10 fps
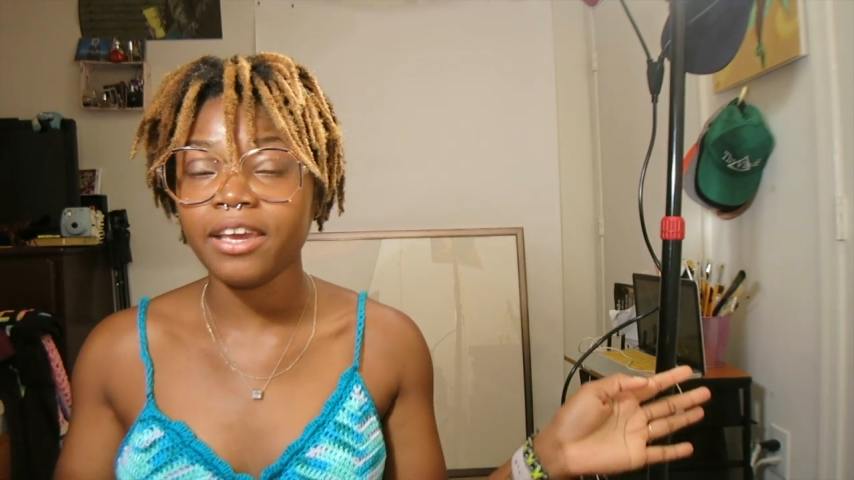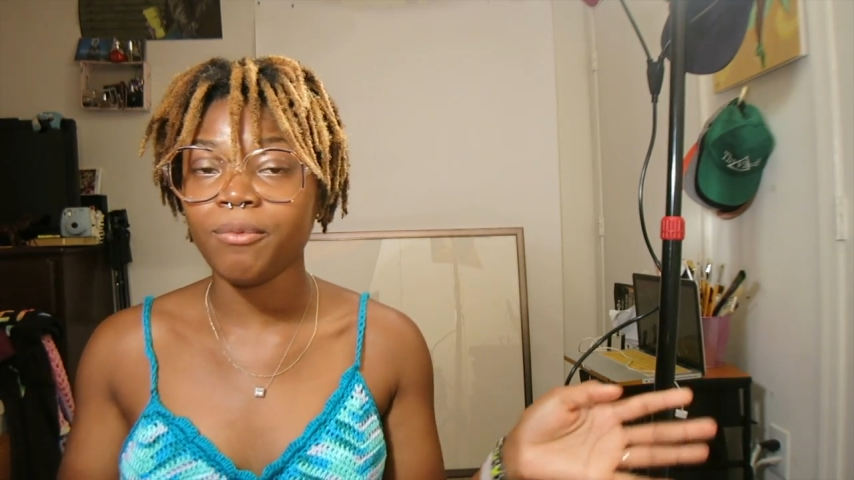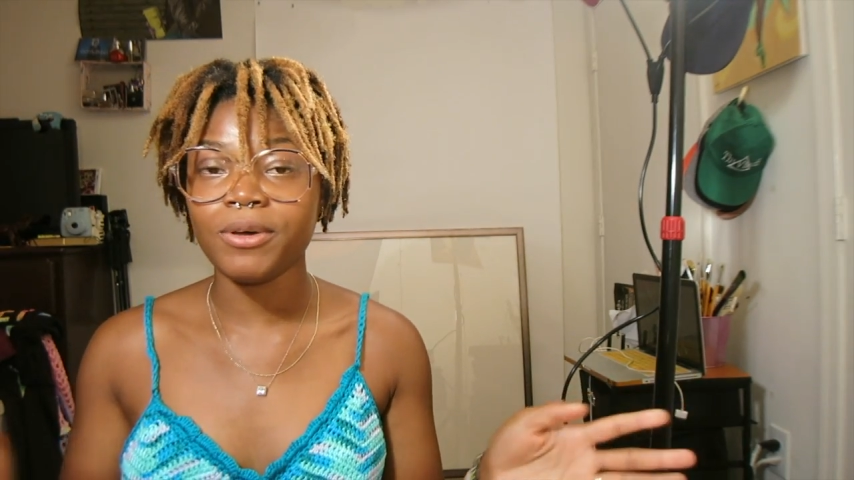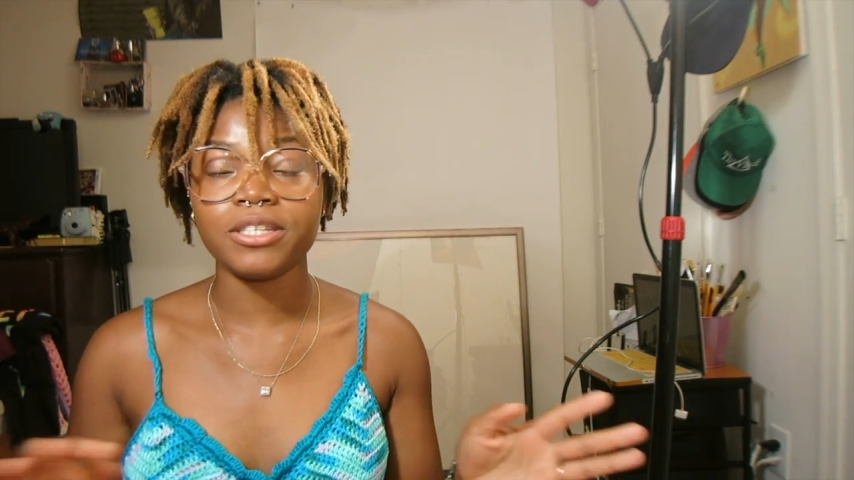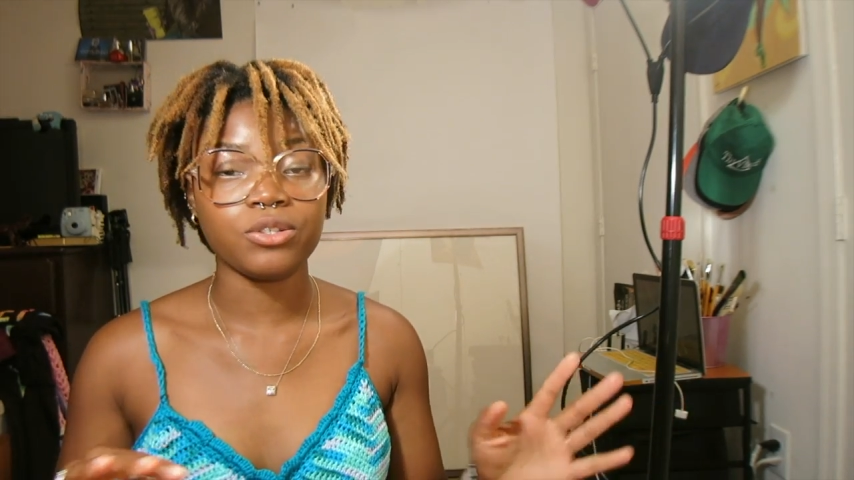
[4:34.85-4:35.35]
It
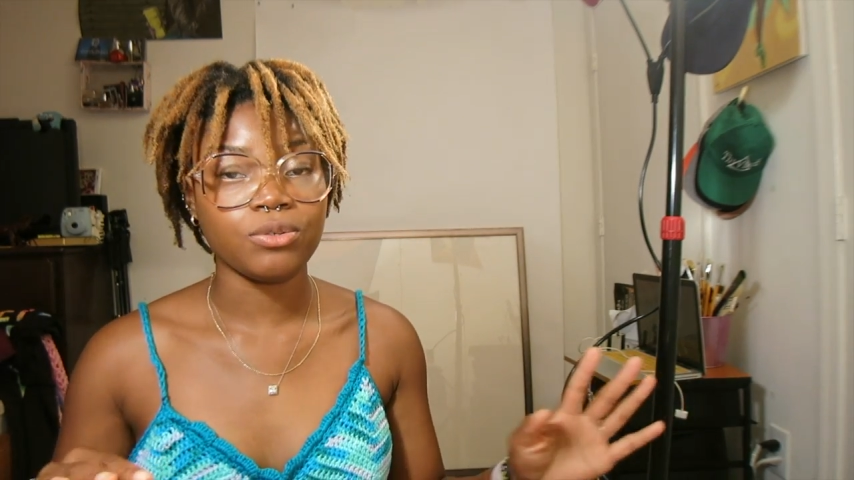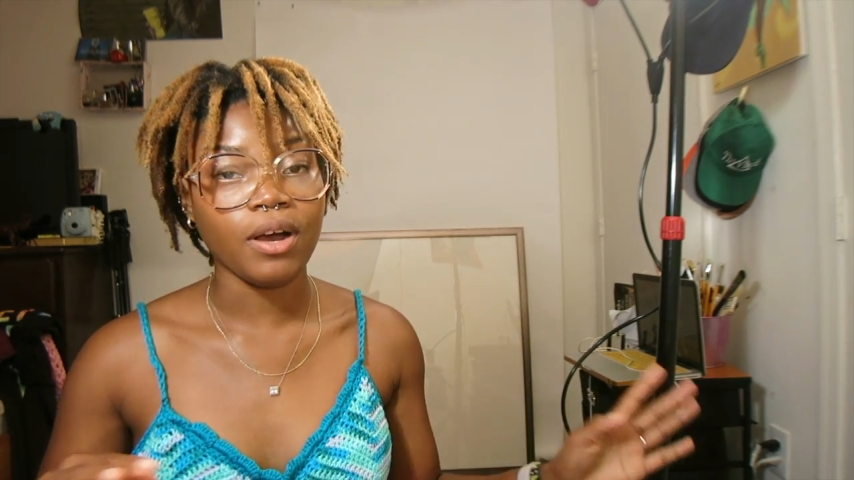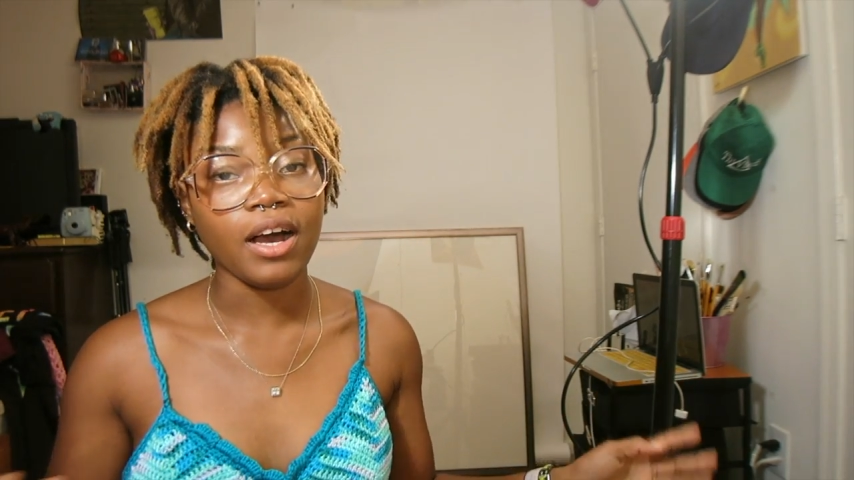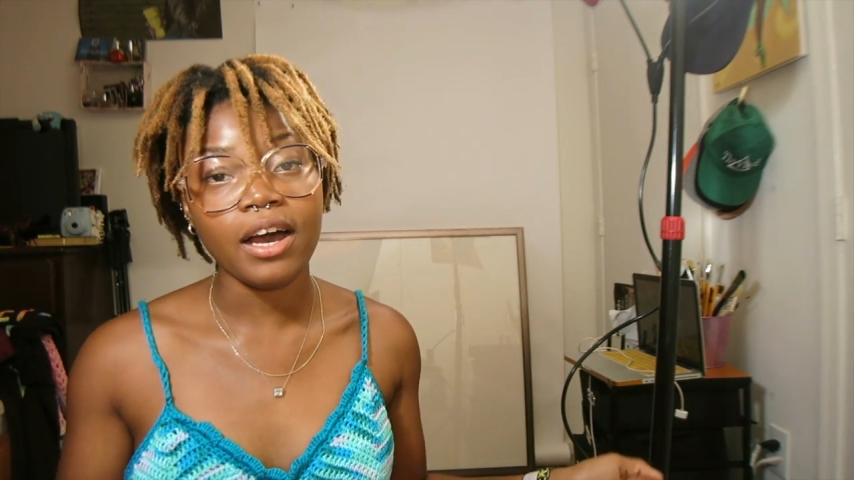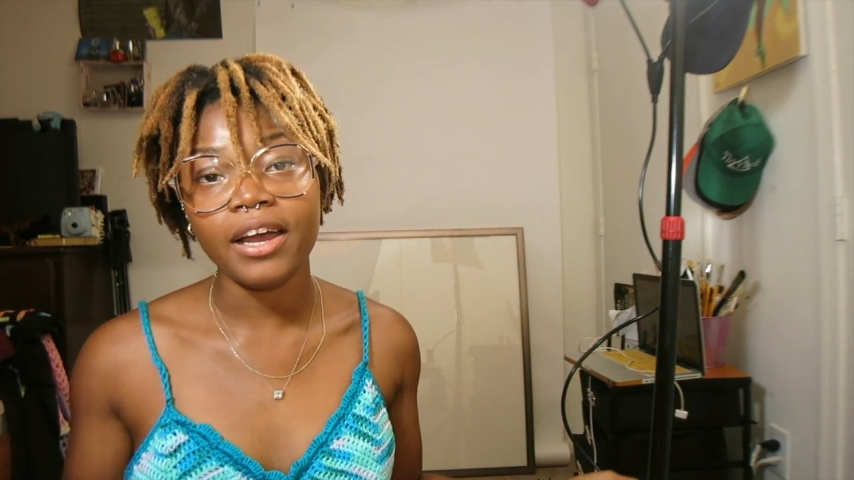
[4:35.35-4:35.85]
wasn't too
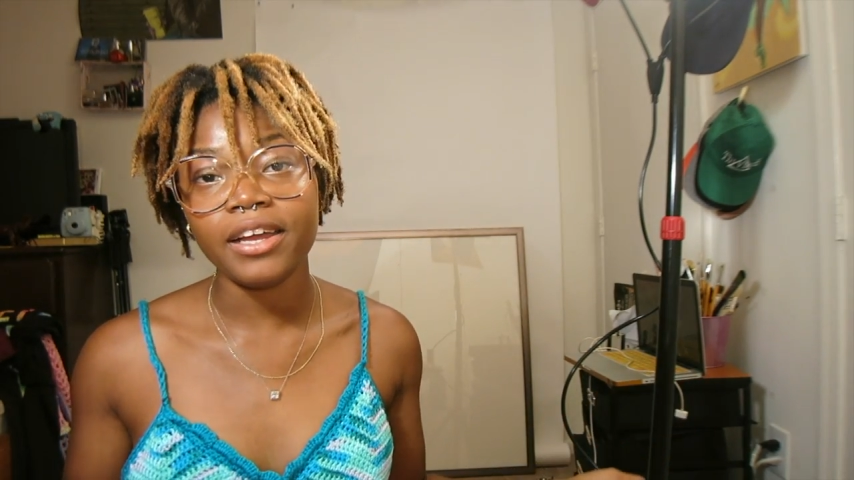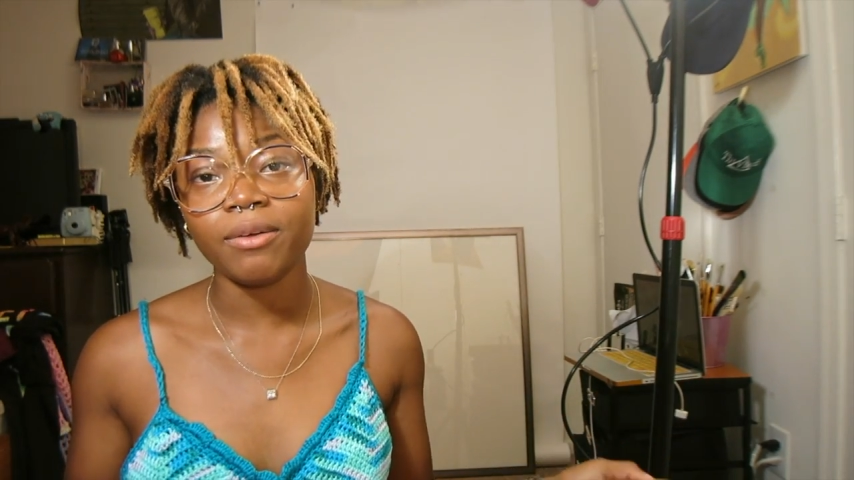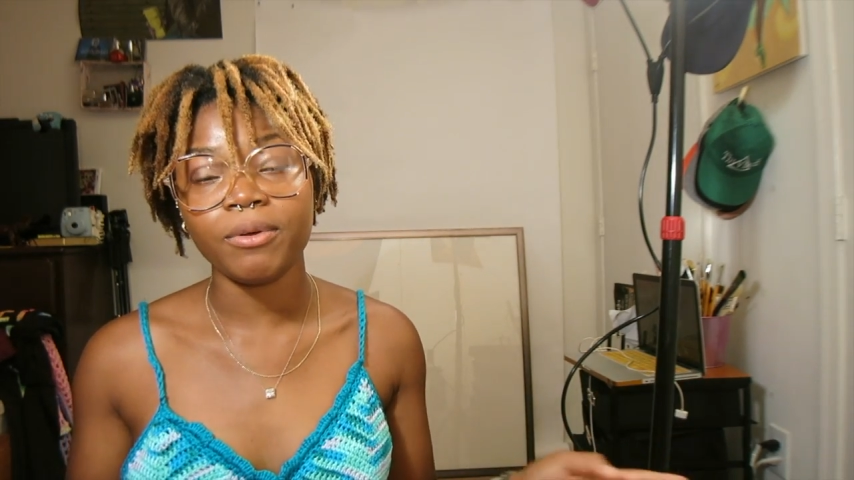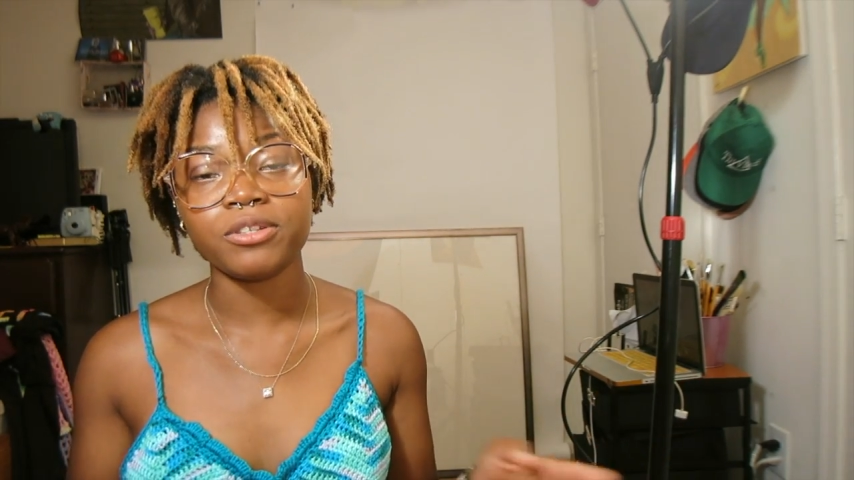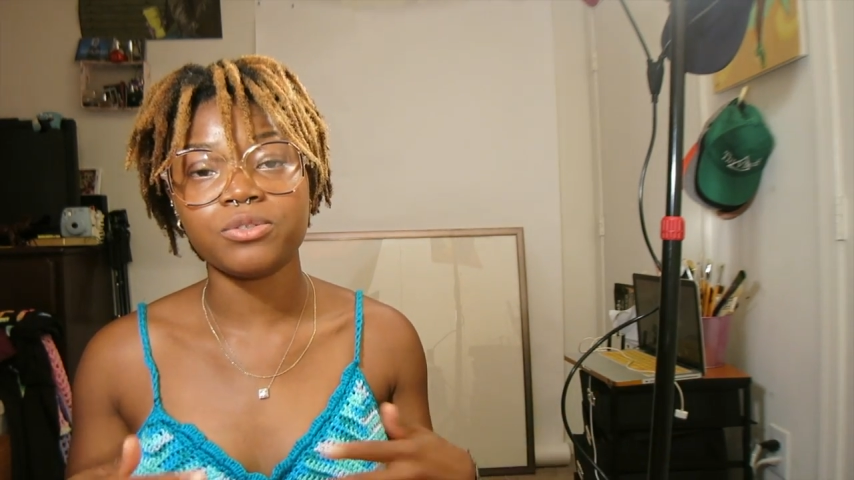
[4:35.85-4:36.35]
hot.
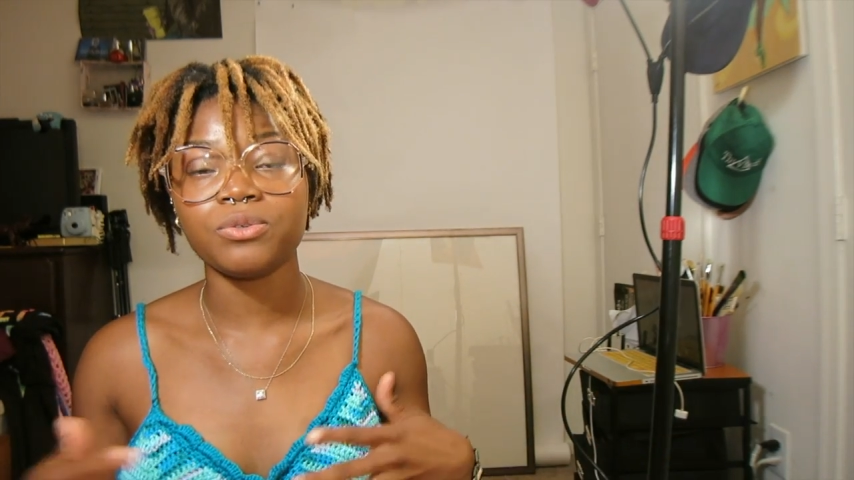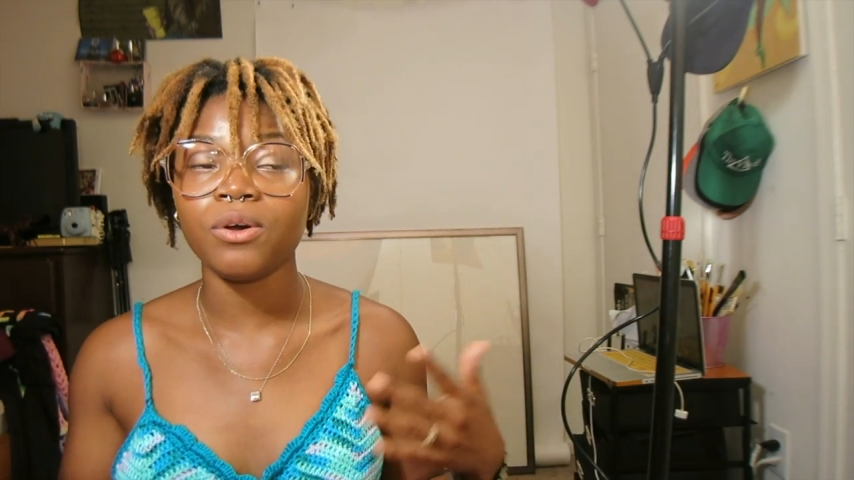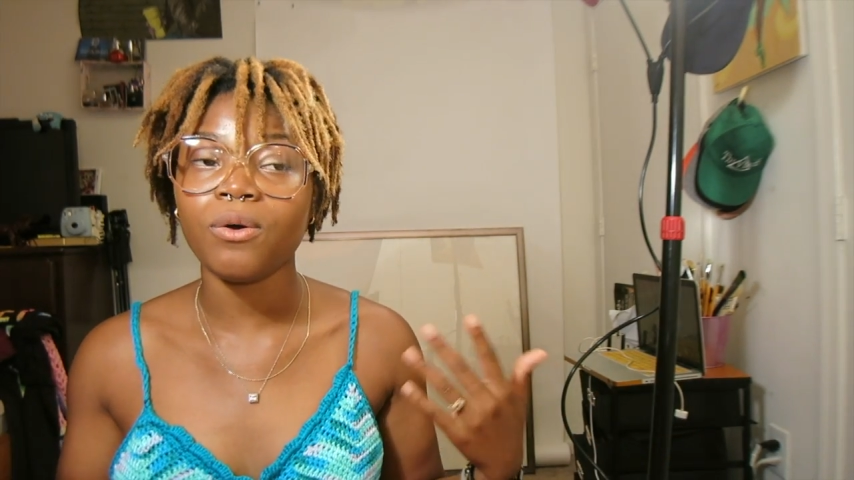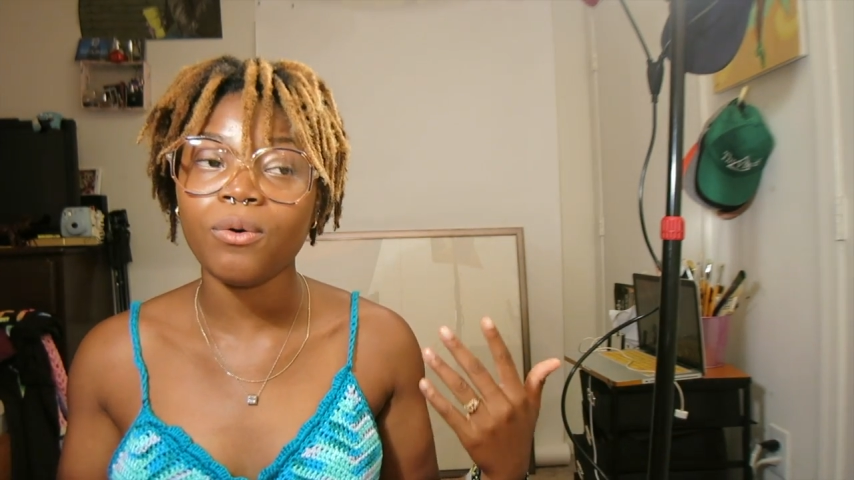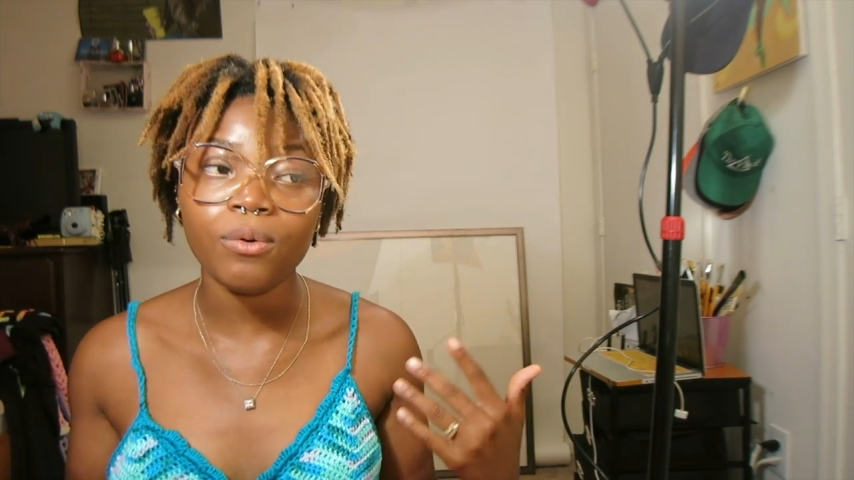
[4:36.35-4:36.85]
It wasn't too
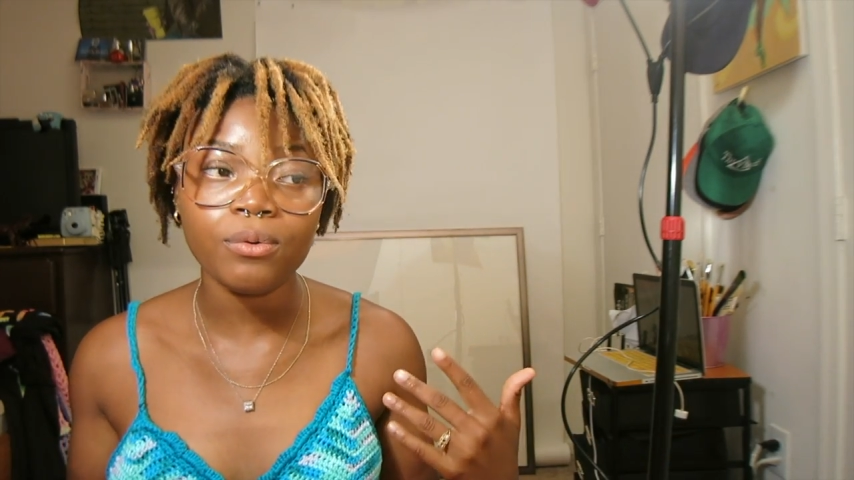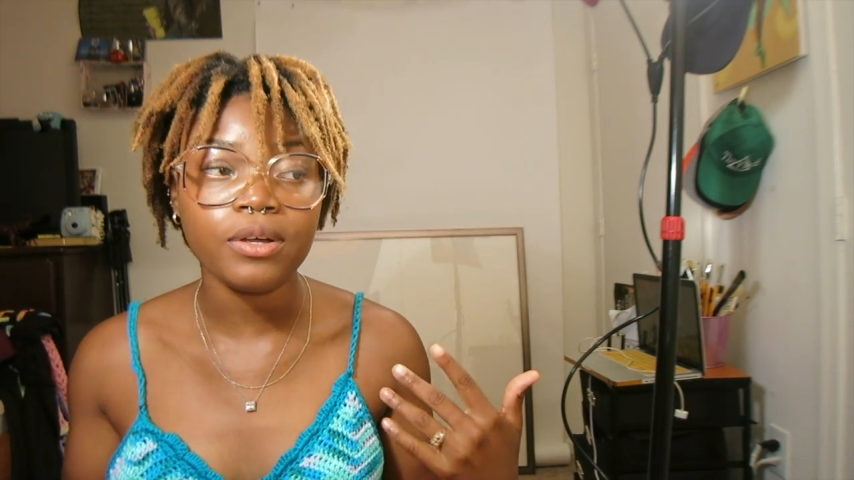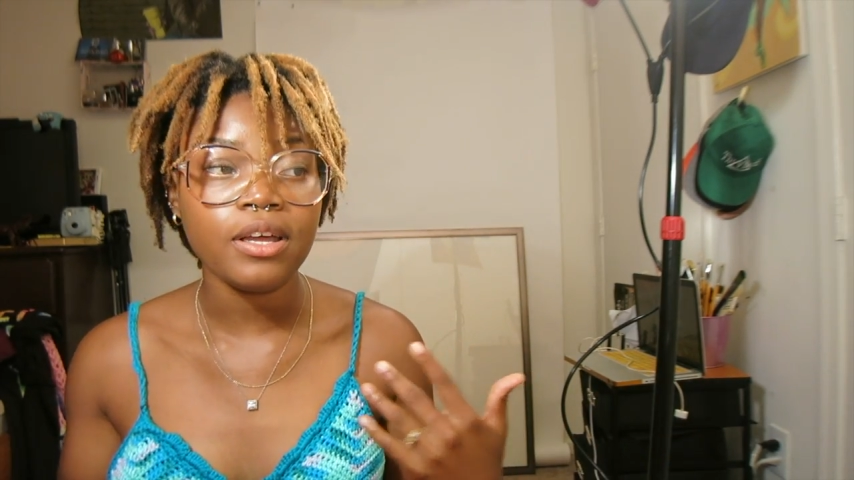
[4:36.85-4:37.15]
cold